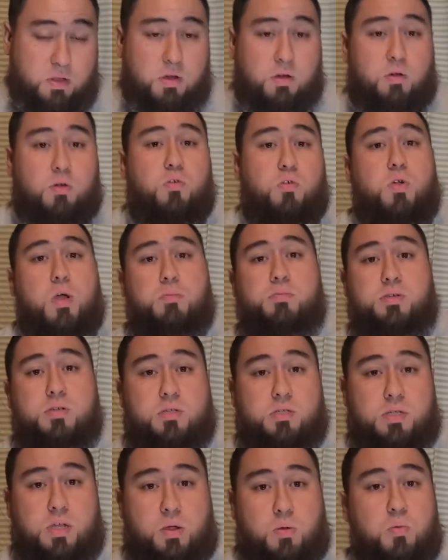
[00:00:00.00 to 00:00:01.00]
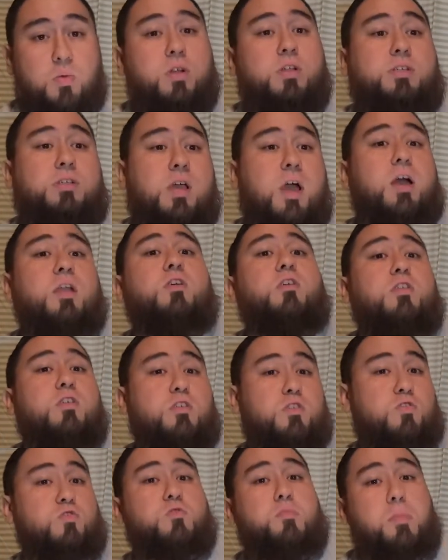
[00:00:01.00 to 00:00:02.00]
corruptions. Like, what is God going to
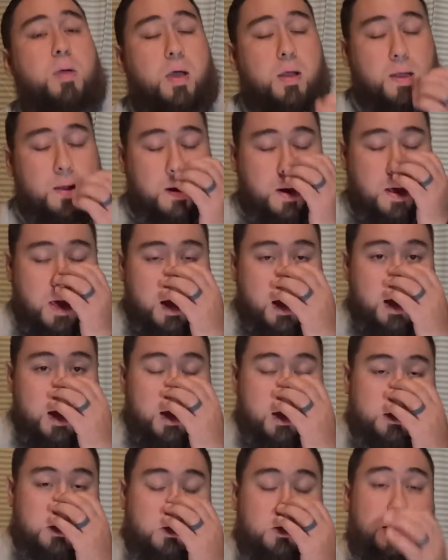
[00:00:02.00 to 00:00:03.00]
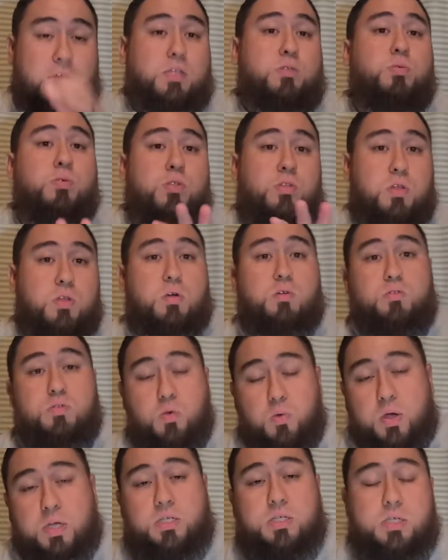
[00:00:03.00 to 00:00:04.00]
do about it? And so that's what those
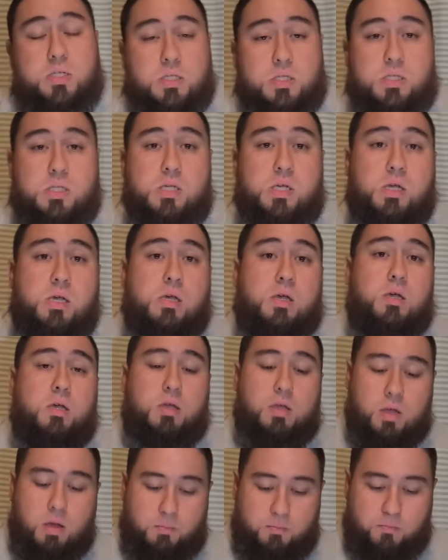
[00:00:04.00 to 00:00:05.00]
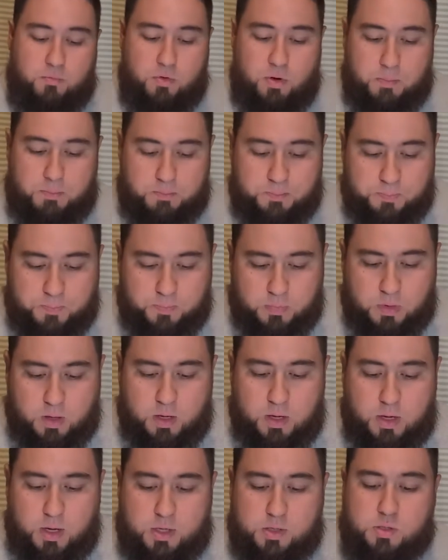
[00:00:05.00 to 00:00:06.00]
questions come from.
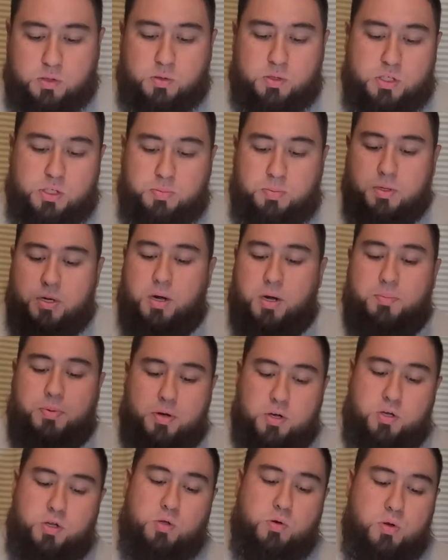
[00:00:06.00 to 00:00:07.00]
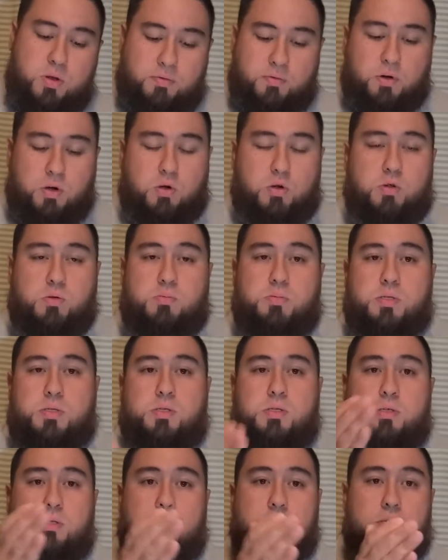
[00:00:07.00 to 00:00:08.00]
And so it's split up into 2 different groups,
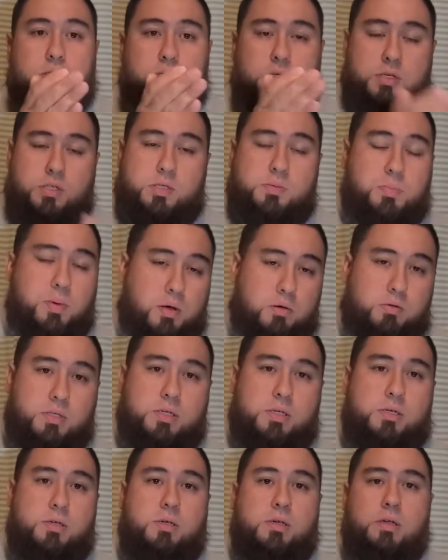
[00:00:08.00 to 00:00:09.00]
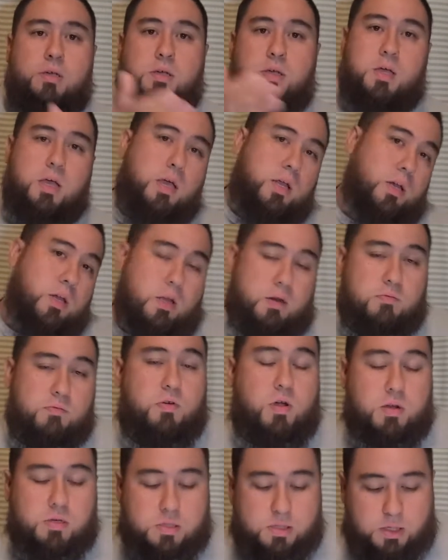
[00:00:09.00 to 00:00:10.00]
exposing and
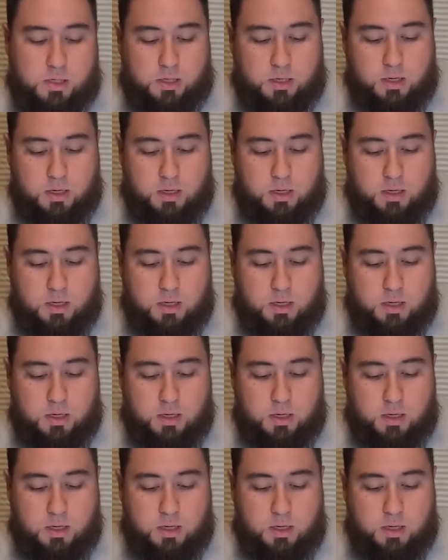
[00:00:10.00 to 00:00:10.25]
confronting.